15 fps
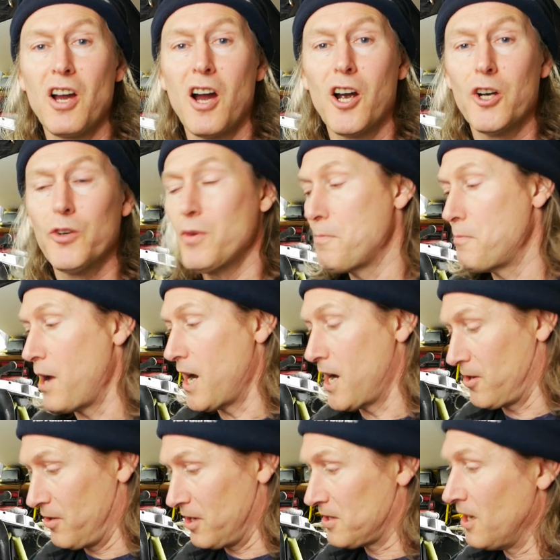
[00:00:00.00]
car
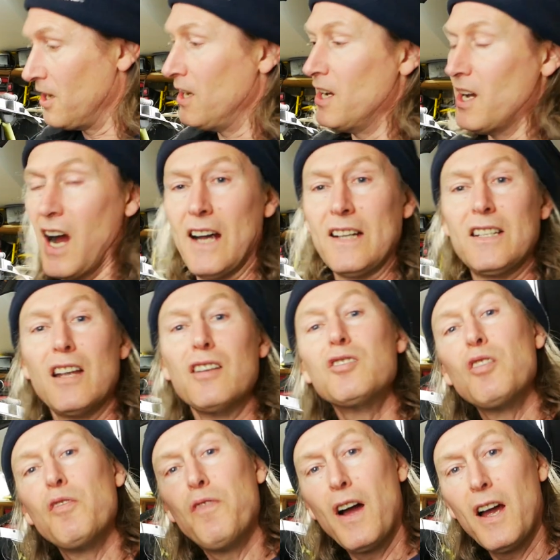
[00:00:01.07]
repair is
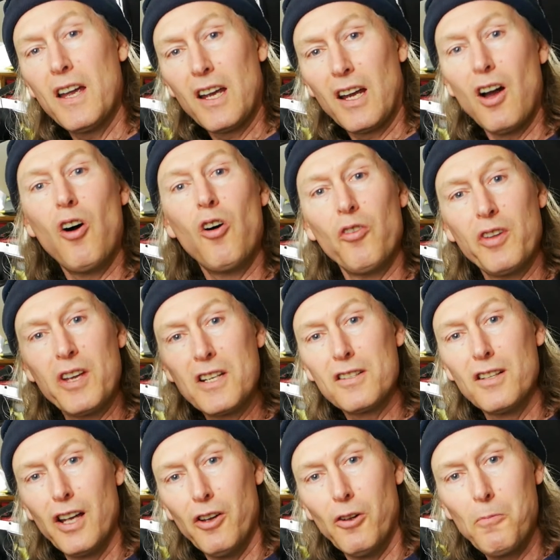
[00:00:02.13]
identifying all these
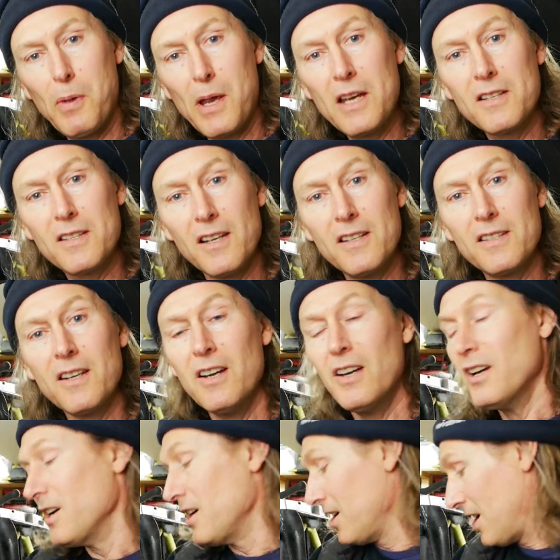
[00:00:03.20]
little pieces,
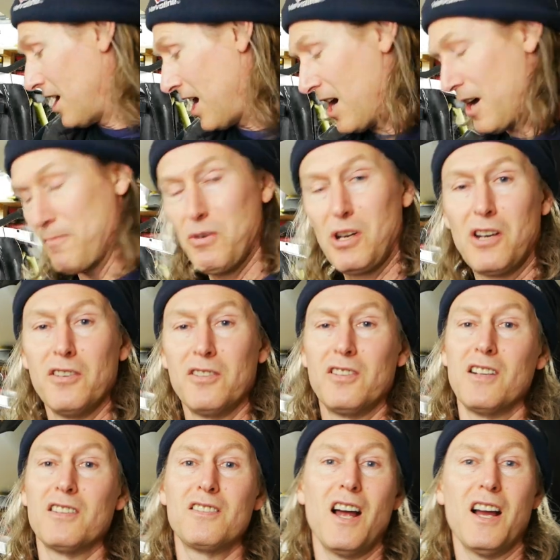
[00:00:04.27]
because
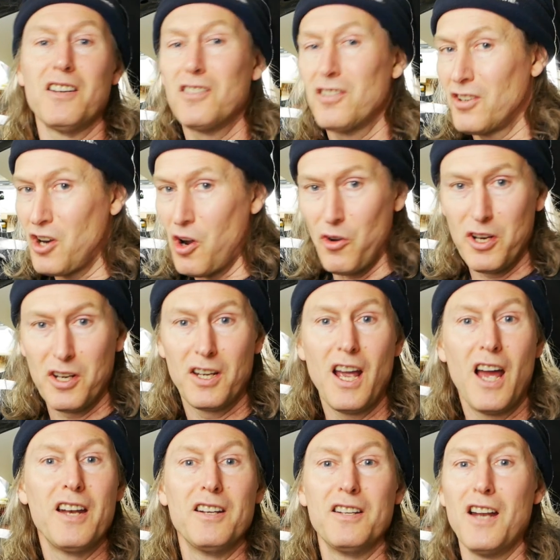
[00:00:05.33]
it's nice going and
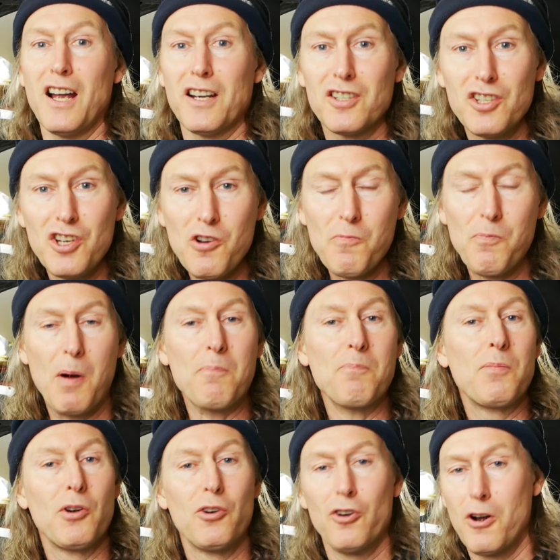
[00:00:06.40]
getting a nice new
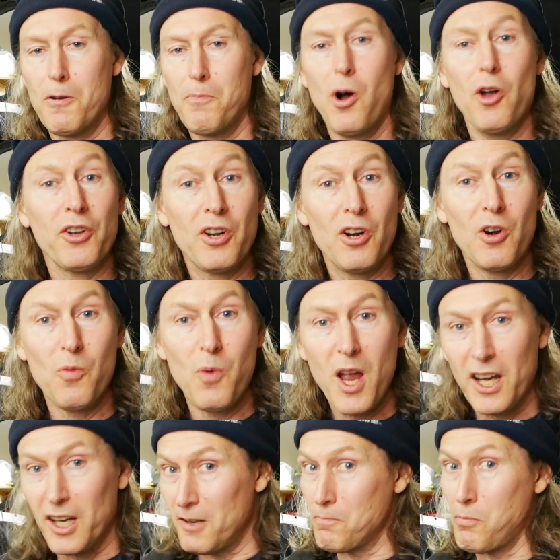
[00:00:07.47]
bumper or bonnet or
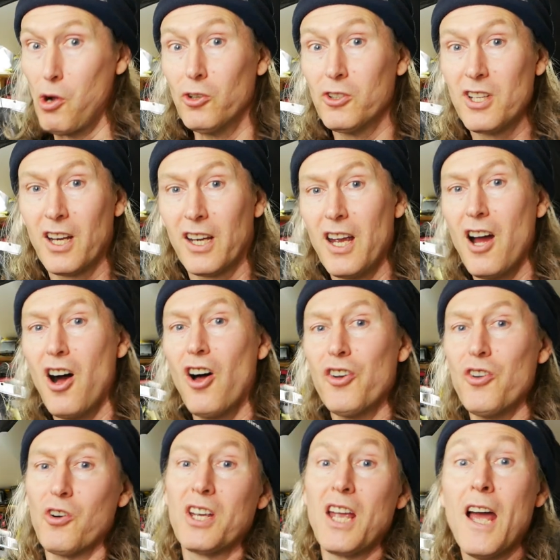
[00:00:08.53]
wing and bolting it on
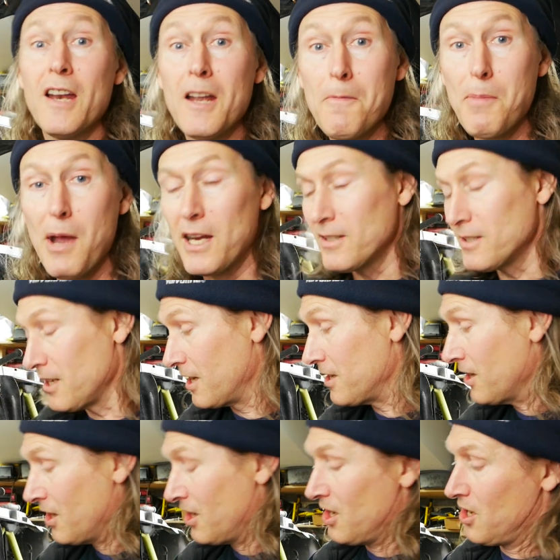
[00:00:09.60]
or getting it
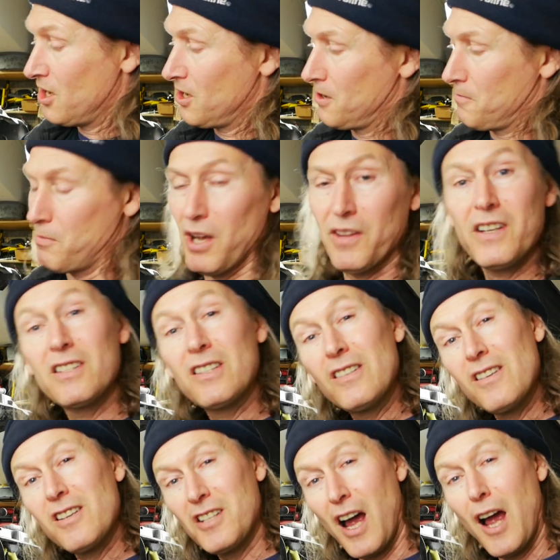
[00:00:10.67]
painted, but this is
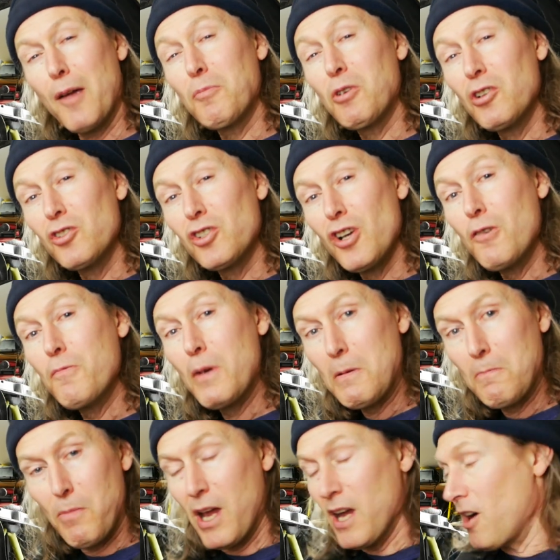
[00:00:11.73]
the time
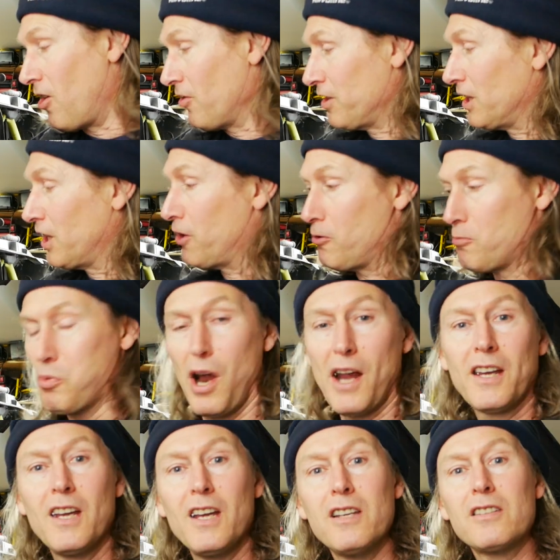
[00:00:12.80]
consuming bit, all the little
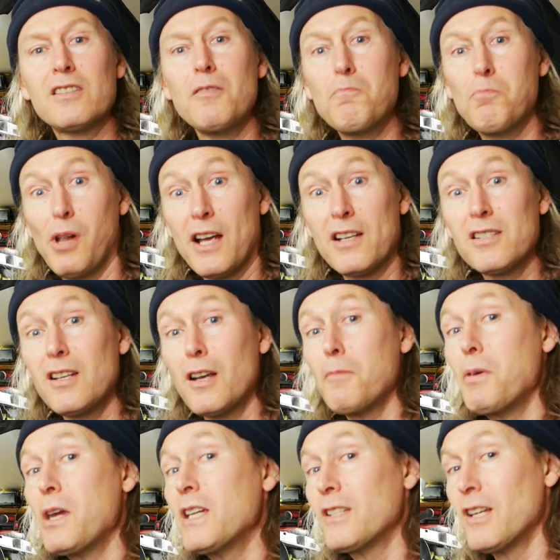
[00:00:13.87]
brackets and plastic
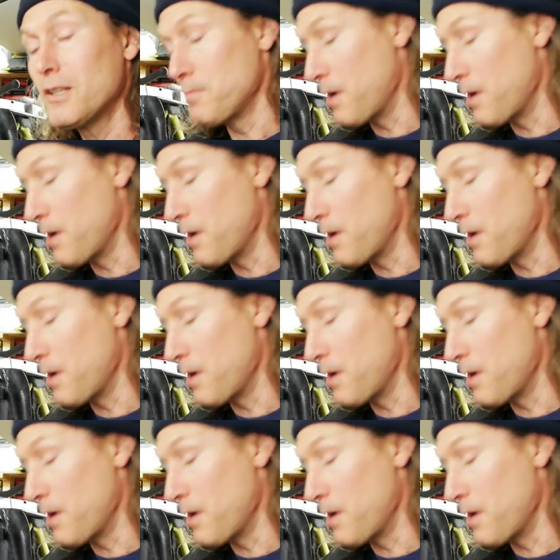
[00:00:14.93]
pieces